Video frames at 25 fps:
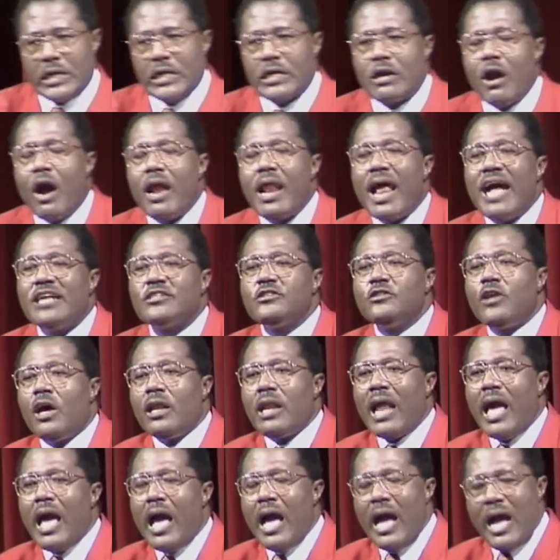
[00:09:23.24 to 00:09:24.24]
God has
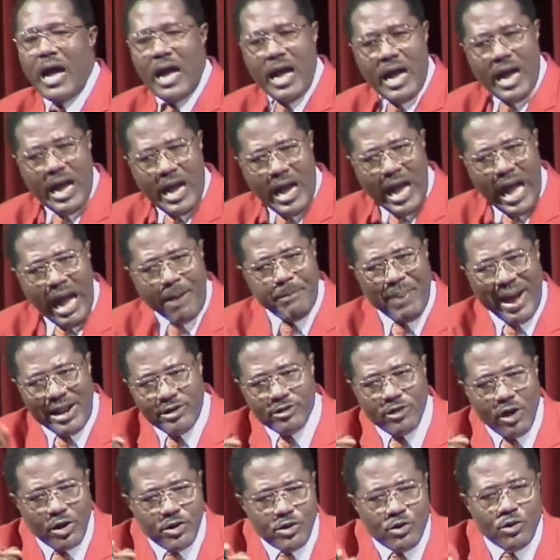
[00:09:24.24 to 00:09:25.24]
not
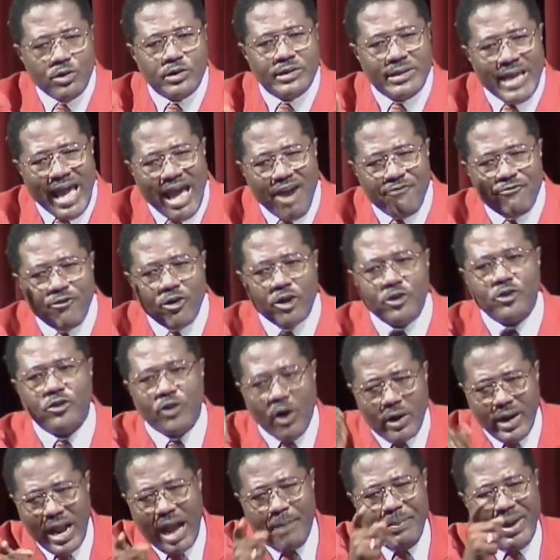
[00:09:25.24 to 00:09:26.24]
abandoned you. Therefore,
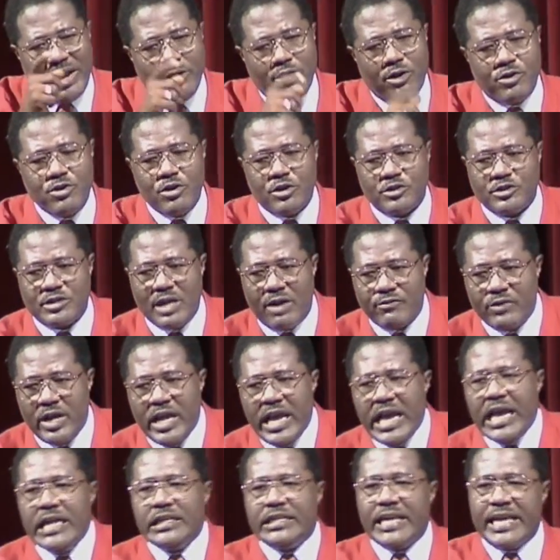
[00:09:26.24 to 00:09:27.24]
don't abandon yourself.
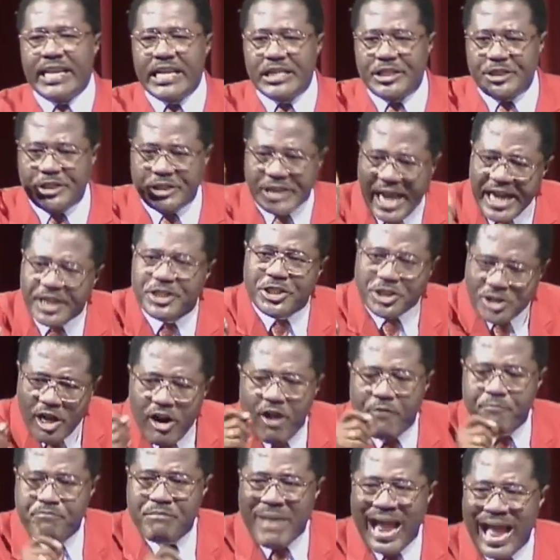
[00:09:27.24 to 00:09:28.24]
The rejection
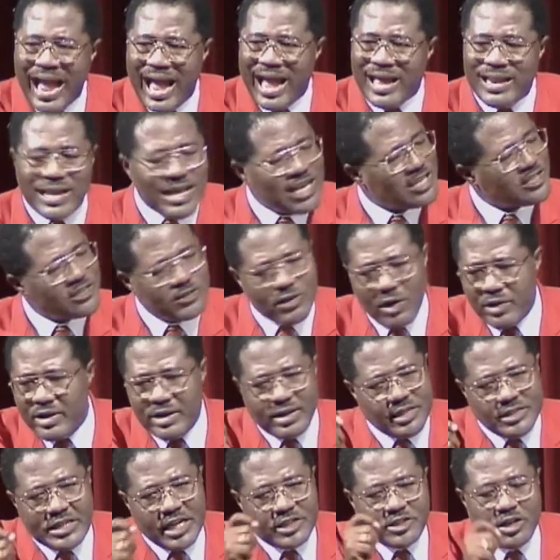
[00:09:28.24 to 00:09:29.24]
of man is not the
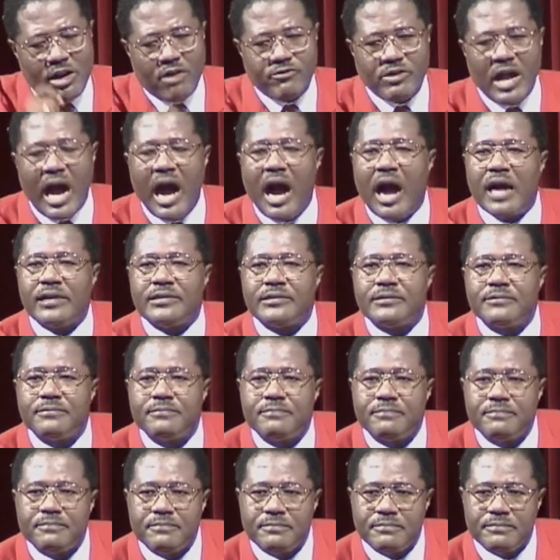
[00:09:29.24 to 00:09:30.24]
rejection of God.
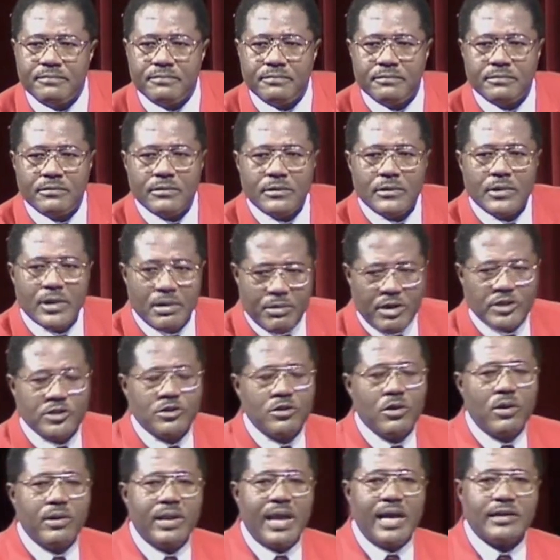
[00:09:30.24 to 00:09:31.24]
You must
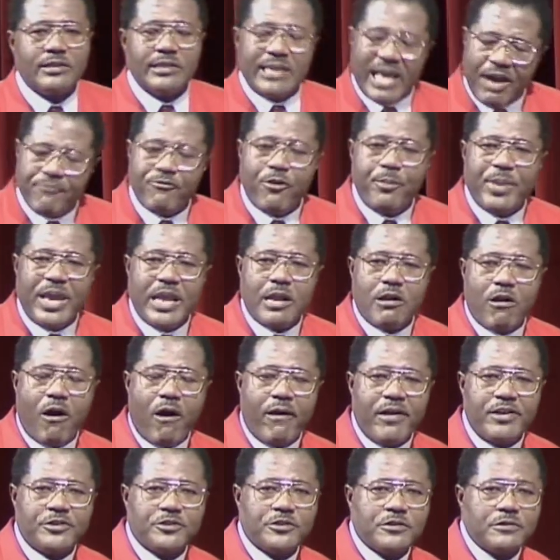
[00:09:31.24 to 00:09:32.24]
know that. Therefore, be
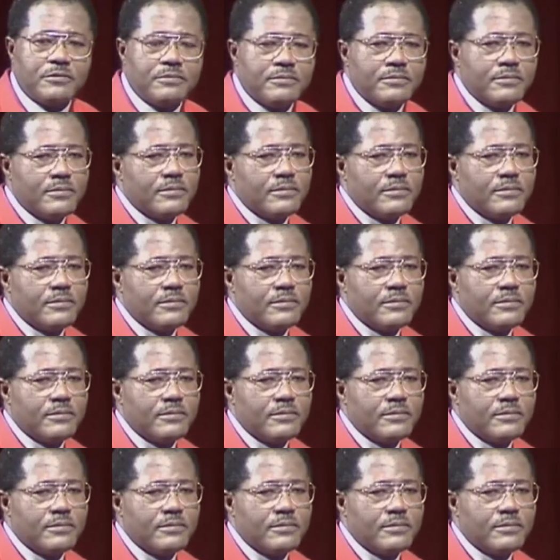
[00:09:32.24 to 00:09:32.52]
encouraged.